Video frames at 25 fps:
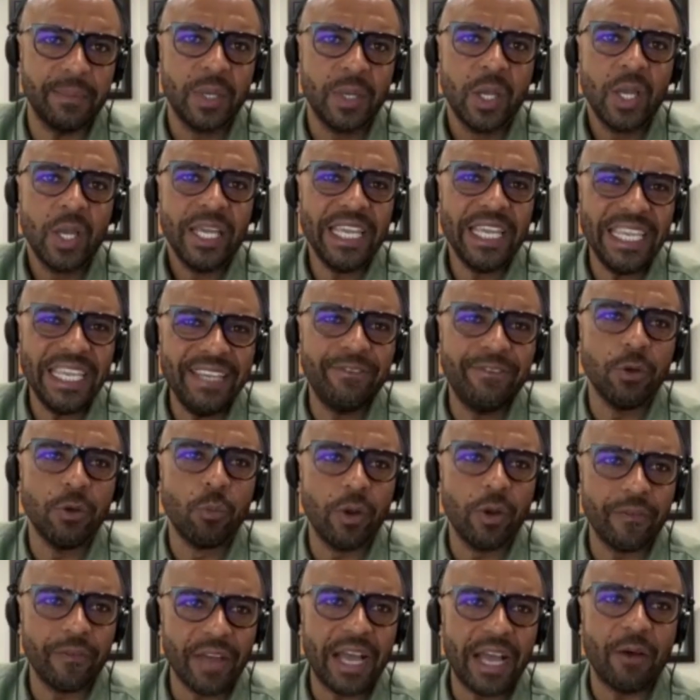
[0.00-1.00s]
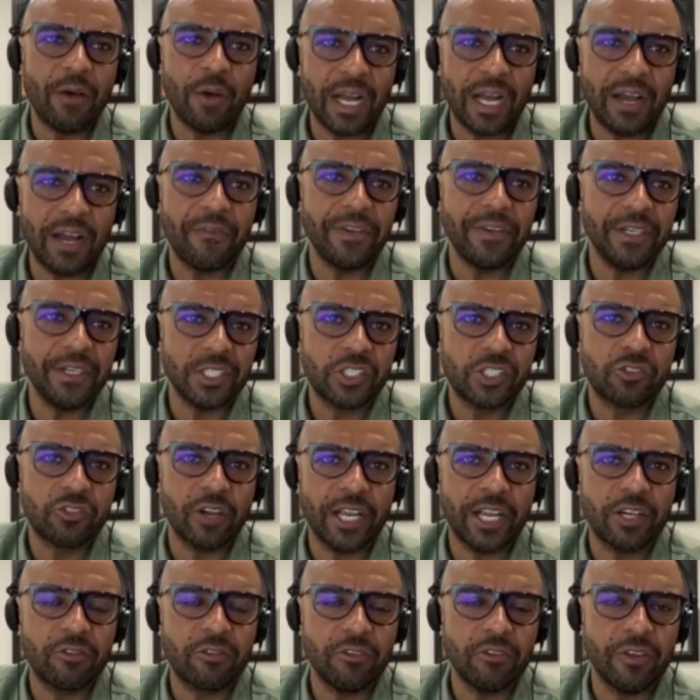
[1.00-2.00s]
I agree with even you. Without having a
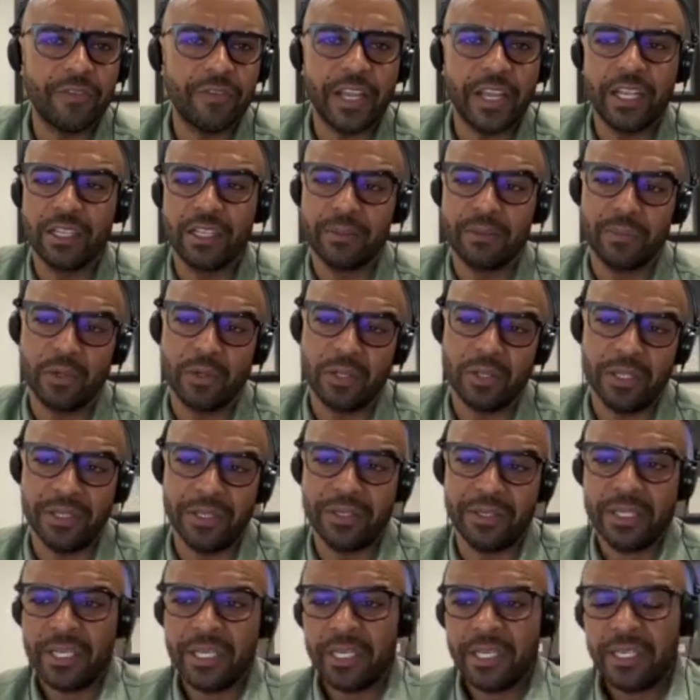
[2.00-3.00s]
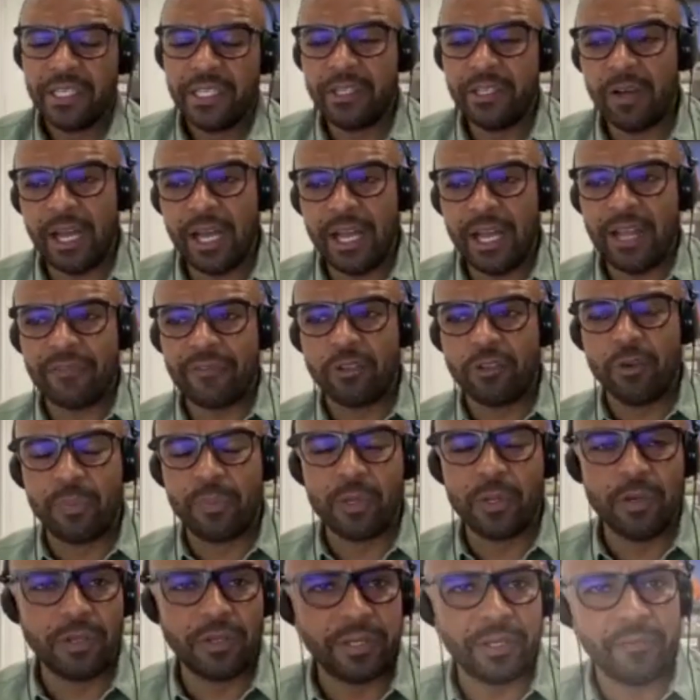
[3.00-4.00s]
striker available. I agree with you. And you know, I have to
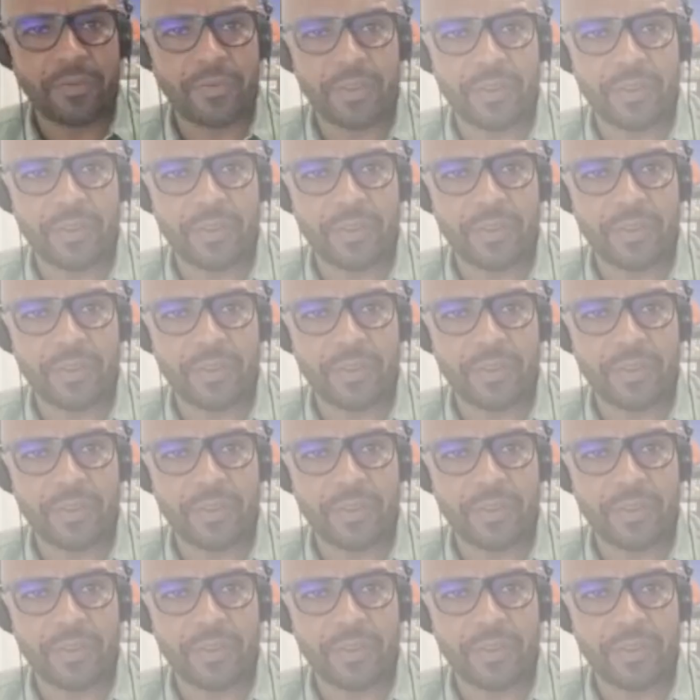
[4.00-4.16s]
applaud him